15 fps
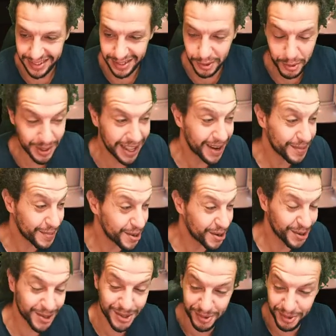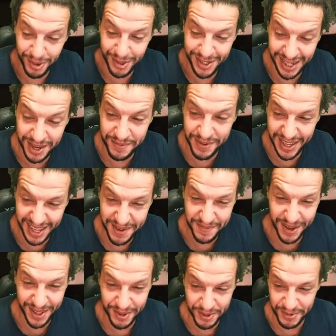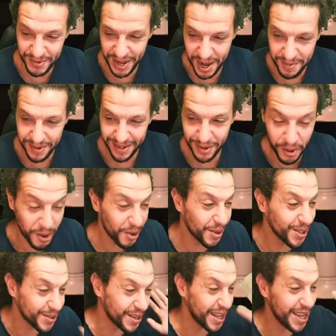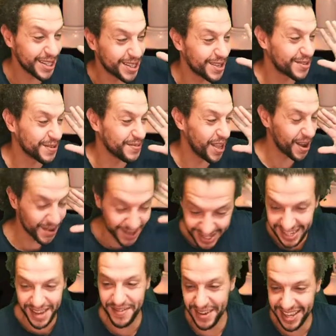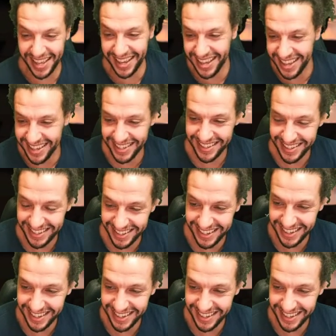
It's all gonna be going towards KVK bundles now, but all donations from now it's KVK.